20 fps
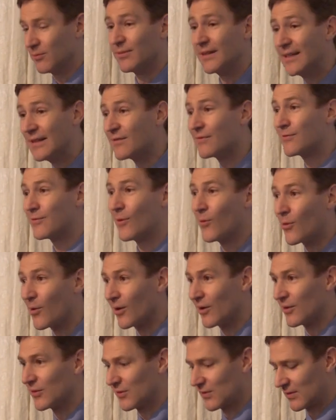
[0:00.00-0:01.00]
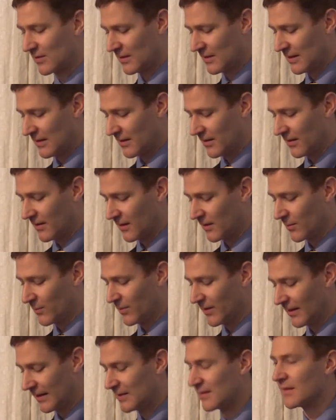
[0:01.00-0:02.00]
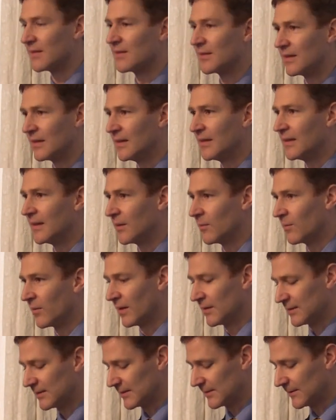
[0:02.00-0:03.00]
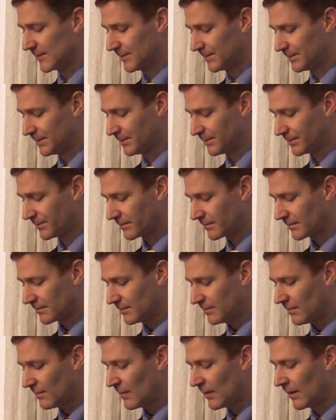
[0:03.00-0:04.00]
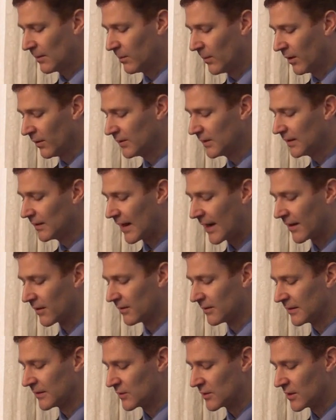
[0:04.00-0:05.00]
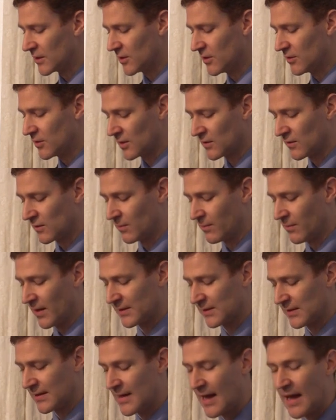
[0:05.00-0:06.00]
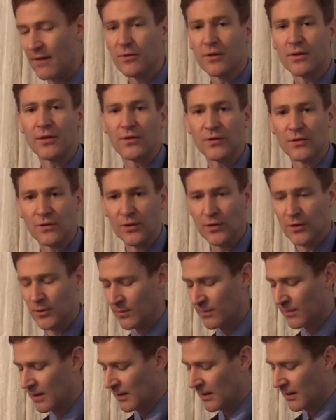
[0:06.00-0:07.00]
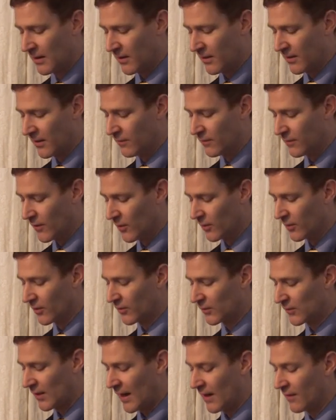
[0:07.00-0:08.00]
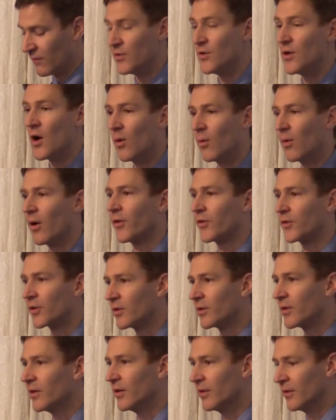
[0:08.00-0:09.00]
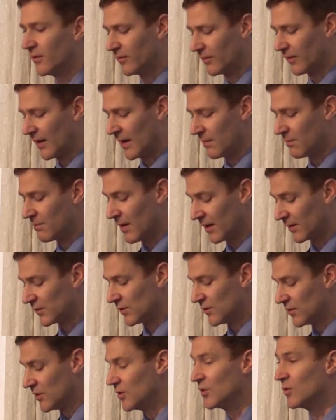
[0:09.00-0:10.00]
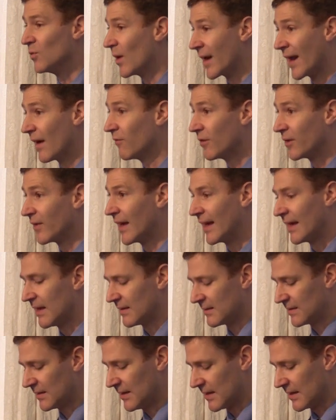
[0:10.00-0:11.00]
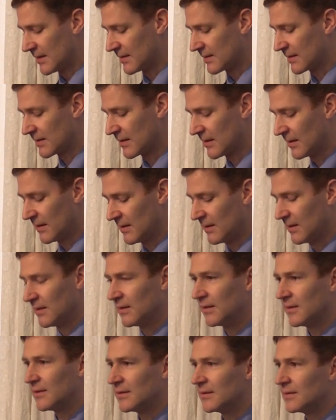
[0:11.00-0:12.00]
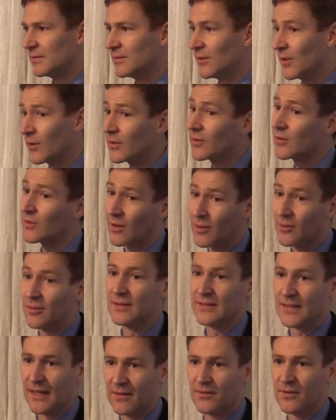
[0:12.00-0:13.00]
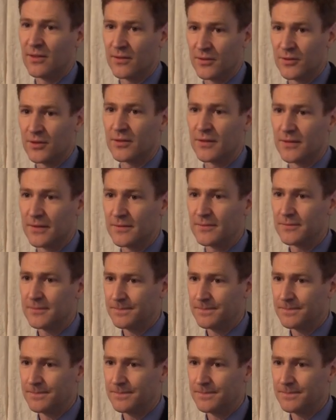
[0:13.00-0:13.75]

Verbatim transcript: reinforce the complacency in Brussels. Multilateral institutions must never assume that voters have no alternative and must do whatever they insist. Voters always have an alternative.